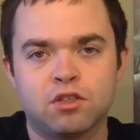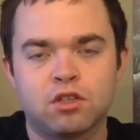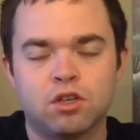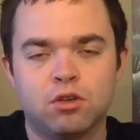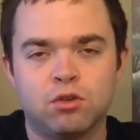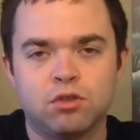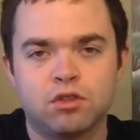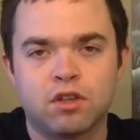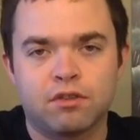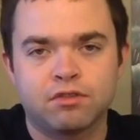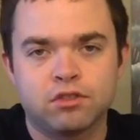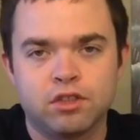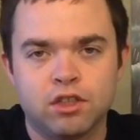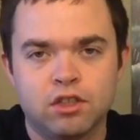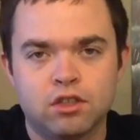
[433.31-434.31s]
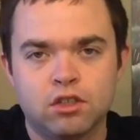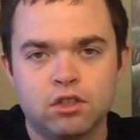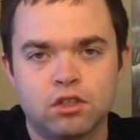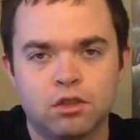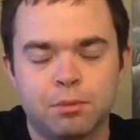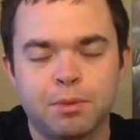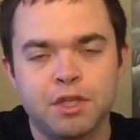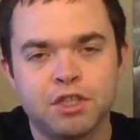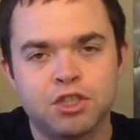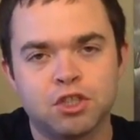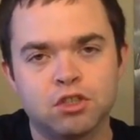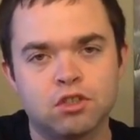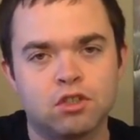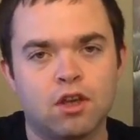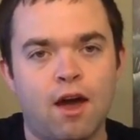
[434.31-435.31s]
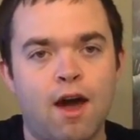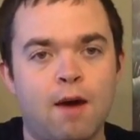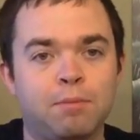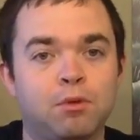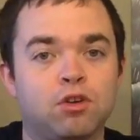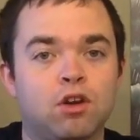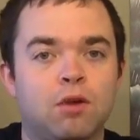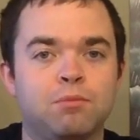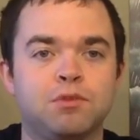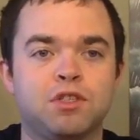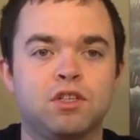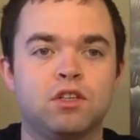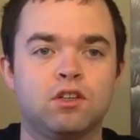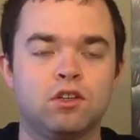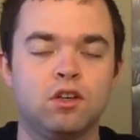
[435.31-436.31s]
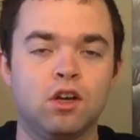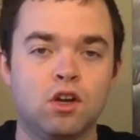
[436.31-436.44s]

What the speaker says: So definitely the peaches, the apple comes in